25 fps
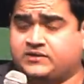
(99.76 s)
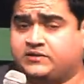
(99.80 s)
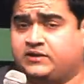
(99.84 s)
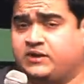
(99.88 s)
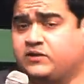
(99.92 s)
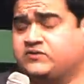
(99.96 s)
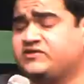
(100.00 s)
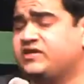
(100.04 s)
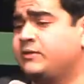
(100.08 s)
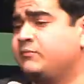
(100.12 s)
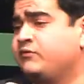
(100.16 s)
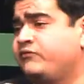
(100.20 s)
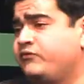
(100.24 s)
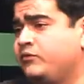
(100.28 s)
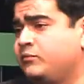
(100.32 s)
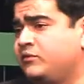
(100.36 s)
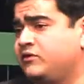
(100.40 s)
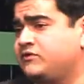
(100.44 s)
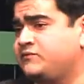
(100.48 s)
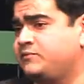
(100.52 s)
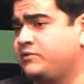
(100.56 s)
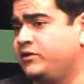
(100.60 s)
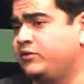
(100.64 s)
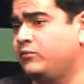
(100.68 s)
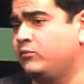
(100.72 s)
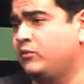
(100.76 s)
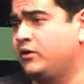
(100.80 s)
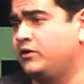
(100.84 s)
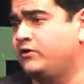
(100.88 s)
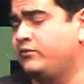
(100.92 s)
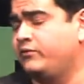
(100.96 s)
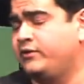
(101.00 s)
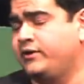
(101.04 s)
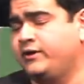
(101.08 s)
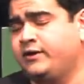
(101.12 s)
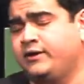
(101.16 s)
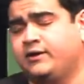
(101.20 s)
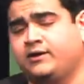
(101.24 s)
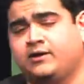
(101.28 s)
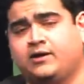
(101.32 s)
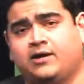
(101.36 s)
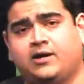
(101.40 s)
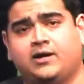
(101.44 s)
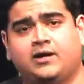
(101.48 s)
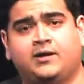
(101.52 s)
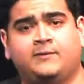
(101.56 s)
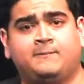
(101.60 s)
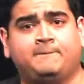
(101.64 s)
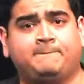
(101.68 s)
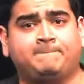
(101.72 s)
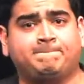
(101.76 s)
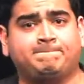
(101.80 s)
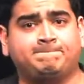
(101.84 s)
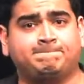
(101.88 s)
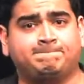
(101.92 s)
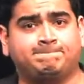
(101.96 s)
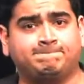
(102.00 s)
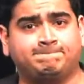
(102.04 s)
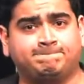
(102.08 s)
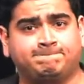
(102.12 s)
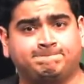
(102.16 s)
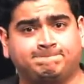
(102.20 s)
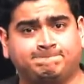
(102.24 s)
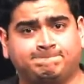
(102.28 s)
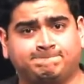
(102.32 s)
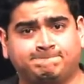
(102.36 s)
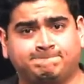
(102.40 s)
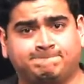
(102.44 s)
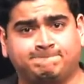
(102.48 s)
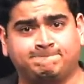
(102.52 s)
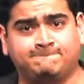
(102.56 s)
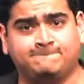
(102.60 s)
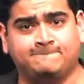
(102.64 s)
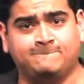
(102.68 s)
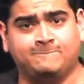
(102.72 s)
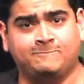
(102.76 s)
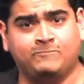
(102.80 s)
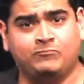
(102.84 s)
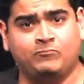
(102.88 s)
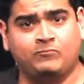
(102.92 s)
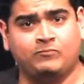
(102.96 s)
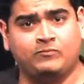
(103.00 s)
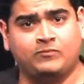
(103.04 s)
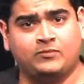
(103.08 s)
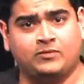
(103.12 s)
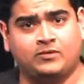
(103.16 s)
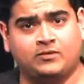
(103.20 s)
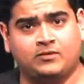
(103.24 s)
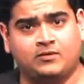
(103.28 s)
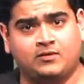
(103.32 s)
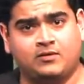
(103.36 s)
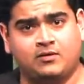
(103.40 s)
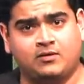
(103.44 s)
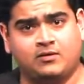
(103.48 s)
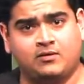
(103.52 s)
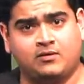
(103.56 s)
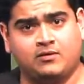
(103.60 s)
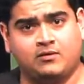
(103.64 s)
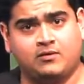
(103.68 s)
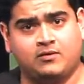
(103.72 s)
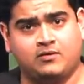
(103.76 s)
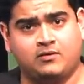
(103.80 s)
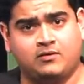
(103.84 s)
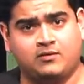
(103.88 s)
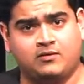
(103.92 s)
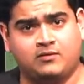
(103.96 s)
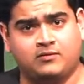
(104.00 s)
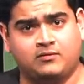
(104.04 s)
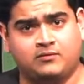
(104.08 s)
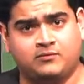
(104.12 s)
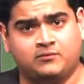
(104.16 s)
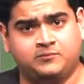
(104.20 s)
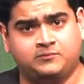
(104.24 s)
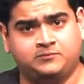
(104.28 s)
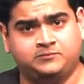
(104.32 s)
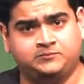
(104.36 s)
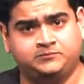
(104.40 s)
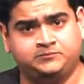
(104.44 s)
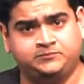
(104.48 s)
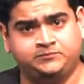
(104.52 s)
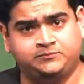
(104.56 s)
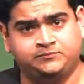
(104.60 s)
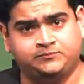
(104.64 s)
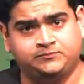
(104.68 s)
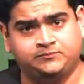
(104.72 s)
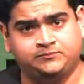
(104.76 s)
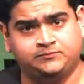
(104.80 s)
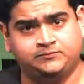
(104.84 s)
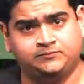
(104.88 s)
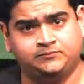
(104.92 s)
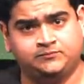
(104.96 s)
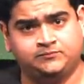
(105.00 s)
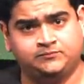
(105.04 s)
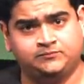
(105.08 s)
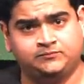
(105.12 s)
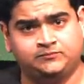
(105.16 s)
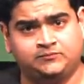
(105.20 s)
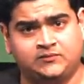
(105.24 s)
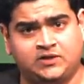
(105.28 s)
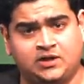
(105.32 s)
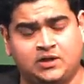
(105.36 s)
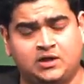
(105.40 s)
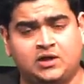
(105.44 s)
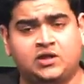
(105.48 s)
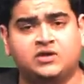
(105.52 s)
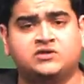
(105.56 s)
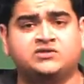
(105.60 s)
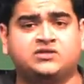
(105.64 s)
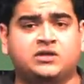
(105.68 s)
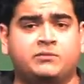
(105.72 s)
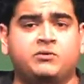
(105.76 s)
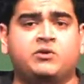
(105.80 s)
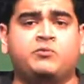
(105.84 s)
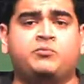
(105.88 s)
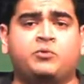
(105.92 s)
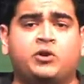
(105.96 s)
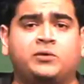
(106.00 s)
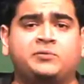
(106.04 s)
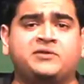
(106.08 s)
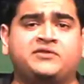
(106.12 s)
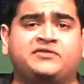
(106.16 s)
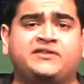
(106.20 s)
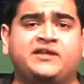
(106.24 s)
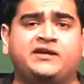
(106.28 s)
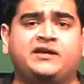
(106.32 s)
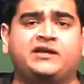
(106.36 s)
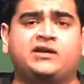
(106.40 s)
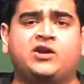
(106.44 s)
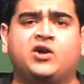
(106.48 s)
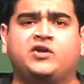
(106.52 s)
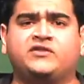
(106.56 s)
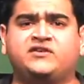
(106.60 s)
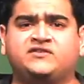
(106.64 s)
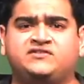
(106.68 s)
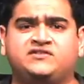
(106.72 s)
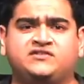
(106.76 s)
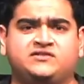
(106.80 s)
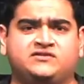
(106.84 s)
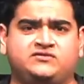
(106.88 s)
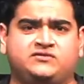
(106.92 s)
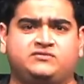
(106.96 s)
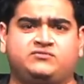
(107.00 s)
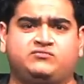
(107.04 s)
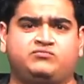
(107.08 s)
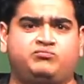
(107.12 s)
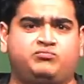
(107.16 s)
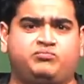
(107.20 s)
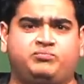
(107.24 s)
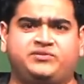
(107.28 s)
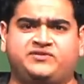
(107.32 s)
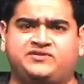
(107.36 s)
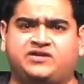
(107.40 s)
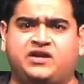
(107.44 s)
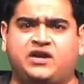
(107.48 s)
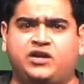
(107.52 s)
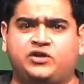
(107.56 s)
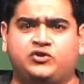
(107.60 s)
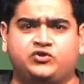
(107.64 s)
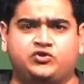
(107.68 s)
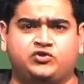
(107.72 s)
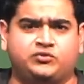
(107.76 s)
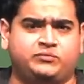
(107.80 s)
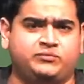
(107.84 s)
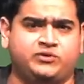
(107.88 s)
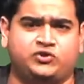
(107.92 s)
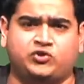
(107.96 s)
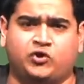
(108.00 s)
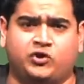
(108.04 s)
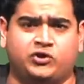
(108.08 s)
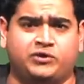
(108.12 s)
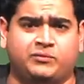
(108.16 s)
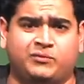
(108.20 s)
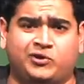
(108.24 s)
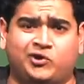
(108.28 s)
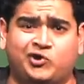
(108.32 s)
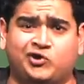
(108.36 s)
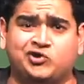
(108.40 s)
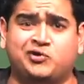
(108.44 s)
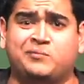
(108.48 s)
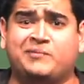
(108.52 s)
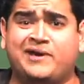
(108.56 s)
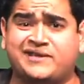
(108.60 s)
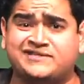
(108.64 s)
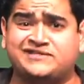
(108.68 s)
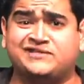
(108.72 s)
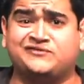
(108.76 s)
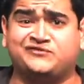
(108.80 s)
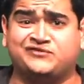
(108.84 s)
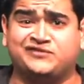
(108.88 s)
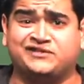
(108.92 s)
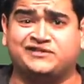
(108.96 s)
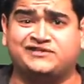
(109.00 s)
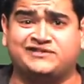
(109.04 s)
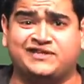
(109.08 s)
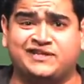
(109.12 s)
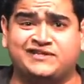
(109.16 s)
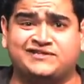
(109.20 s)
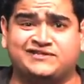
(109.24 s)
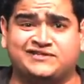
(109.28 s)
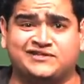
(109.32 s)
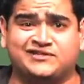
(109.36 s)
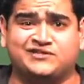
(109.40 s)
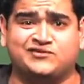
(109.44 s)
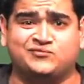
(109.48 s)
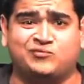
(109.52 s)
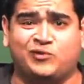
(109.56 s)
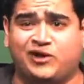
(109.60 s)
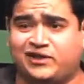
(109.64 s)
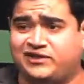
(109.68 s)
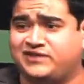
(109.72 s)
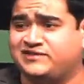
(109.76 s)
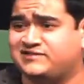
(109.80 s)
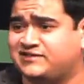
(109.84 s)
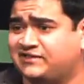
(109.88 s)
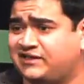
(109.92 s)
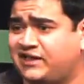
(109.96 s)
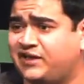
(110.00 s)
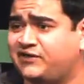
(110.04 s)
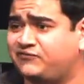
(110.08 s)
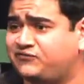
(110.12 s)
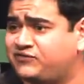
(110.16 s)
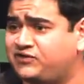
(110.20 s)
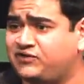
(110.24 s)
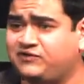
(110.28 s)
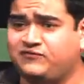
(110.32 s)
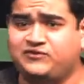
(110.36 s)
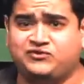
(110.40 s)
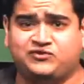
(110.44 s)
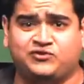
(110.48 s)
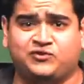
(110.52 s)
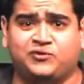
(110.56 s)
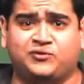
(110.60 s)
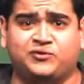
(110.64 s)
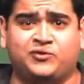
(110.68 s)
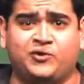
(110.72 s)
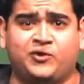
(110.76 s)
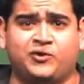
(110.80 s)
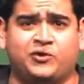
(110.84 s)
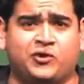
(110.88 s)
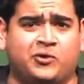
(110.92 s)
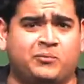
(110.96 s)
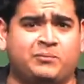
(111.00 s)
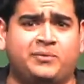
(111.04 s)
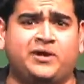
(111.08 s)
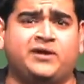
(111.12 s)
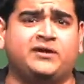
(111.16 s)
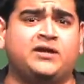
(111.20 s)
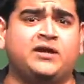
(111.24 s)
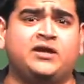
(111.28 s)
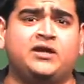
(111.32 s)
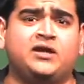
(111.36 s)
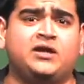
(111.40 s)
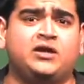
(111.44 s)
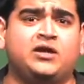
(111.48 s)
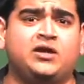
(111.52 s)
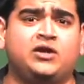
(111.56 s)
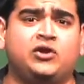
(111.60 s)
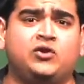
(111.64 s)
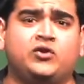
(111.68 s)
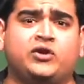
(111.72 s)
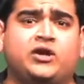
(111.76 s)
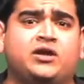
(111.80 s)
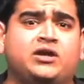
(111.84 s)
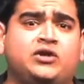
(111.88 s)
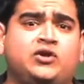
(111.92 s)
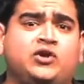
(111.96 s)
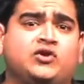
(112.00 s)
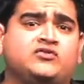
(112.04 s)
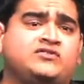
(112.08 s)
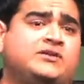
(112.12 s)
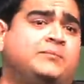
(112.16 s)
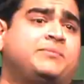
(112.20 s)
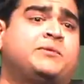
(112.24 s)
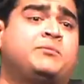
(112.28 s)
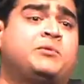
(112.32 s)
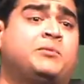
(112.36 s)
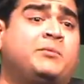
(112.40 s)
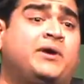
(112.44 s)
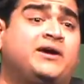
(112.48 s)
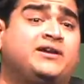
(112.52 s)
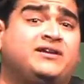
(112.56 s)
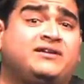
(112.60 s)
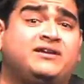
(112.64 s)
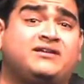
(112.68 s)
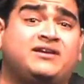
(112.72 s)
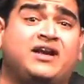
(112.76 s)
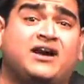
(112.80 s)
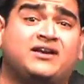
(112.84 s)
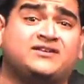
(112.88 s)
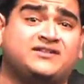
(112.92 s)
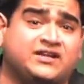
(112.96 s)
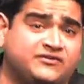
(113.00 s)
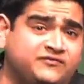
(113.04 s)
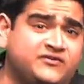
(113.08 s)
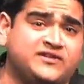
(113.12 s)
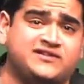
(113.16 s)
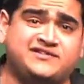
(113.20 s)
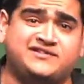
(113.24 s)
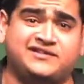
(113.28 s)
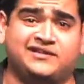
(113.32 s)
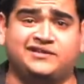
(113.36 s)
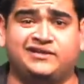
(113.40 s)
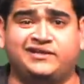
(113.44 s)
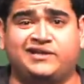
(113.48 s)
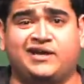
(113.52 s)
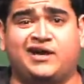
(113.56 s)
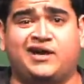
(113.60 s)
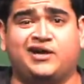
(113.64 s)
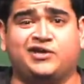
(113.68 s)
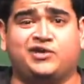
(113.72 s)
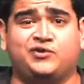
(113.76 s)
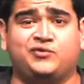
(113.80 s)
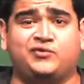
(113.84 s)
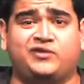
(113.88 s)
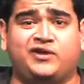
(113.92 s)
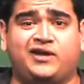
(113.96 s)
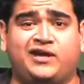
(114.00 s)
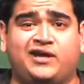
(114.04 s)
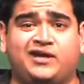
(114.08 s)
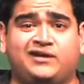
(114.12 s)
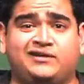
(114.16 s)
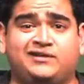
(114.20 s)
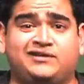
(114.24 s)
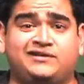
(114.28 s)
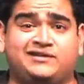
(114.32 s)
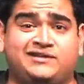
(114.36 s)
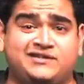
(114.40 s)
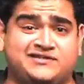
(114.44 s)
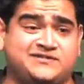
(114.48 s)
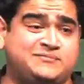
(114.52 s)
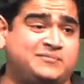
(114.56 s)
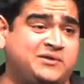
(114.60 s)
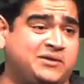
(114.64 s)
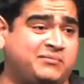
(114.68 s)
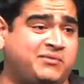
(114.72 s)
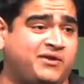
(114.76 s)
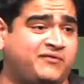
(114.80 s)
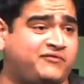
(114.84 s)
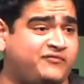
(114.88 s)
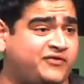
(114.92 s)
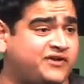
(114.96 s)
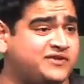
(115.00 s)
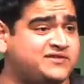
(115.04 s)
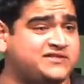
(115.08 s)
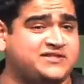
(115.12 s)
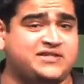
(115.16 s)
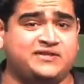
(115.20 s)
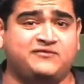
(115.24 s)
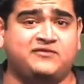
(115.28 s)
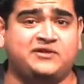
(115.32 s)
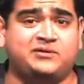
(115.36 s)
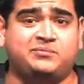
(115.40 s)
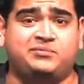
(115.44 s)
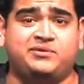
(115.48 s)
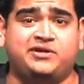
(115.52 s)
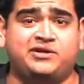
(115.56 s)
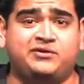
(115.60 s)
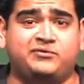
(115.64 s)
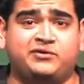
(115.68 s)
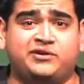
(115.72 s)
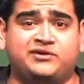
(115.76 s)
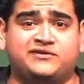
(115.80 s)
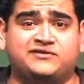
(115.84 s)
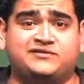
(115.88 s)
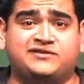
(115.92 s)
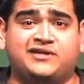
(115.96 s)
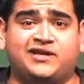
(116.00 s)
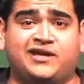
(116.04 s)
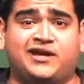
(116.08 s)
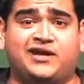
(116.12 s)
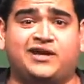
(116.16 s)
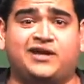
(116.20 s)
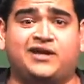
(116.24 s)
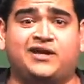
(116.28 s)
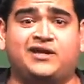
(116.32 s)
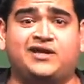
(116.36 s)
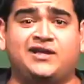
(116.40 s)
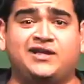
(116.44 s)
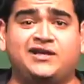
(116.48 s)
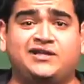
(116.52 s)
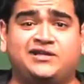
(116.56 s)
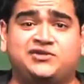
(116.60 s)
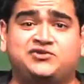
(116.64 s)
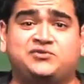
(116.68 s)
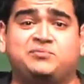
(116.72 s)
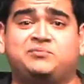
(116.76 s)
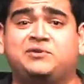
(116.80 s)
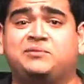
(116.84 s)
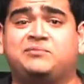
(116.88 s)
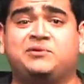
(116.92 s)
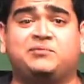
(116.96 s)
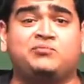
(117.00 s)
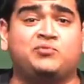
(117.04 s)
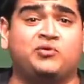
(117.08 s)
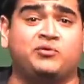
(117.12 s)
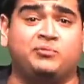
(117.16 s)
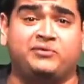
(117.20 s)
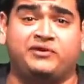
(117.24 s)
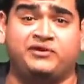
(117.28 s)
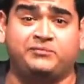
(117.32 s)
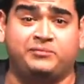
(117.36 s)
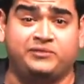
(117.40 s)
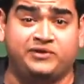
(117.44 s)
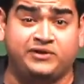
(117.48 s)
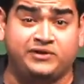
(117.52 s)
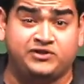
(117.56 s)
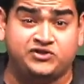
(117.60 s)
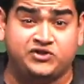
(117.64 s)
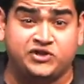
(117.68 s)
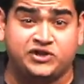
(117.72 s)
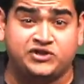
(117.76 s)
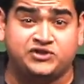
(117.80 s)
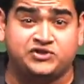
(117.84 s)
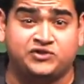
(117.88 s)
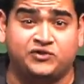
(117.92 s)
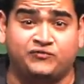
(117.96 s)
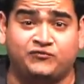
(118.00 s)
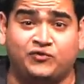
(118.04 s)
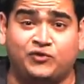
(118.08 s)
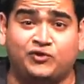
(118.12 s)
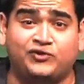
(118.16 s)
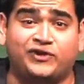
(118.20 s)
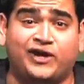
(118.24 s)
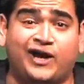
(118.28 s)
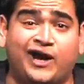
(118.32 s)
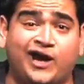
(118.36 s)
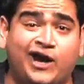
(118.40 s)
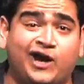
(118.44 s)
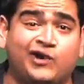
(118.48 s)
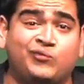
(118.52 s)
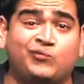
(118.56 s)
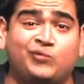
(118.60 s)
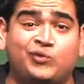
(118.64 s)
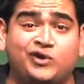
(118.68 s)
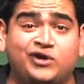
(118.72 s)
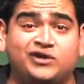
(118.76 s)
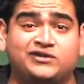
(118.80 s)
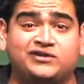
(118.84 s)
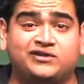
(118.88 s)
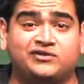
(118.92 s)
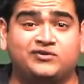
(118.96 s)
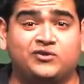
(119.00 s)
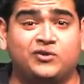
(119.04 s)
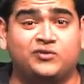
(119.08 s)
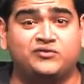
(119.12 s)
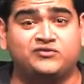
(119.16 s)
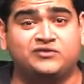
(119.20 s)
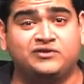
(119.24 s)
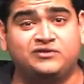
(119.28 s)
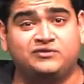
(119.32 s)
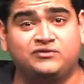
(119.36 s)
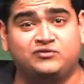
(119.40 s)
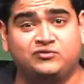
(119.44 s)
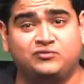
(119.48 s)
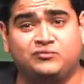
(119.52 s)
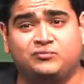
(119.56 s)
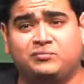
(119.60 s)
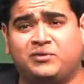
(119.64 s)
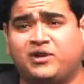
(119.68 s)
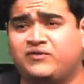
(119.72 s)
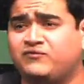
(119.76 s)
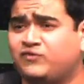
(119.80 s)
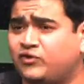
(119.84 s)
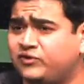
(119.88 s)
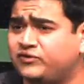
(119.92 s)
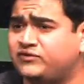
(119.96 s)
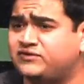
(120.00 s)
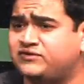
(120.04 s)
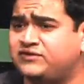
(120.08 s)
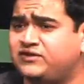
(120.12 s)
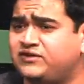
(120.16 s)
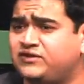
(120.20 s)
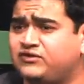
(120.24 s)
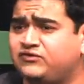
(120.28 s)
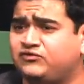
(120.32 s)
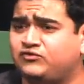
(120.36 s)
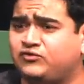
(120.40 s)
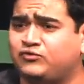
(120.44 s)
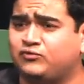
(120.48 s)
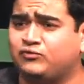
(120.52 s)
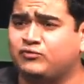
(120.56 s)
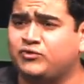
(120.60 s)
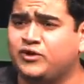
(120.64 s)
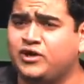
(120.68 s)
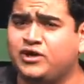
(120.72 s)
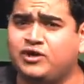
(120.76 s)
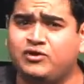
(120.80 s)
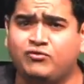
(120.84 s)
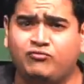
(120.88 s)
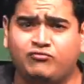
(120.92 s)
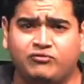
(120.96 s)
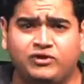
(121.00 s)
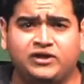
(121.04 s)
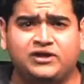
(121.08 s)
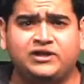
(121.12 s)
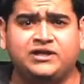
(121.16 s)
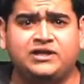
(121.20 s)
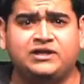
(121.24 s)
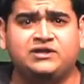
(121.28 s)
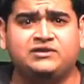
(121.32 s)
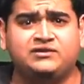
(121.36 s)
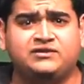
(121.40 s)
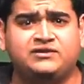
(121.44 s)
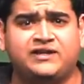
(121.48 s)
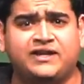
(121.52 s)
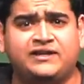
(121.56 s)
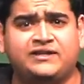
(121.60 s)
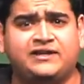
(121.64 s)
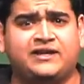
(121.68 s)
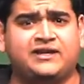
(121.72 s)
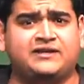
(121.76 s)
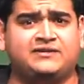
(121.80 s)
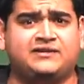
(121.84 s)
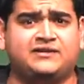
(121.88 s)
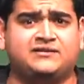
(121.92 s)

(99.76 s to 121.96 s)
Now, some of you must be wondering... some of you are probably thinking, oh, this is bizarre. You shouldn't be talking about all your massive successes while there's a live TV show going on. But look, you know, some people might convincingly argue that this being my first TV appearance, that there should be a bit more of an appreciation of all the hard work that goes into by volunteers who really dedicate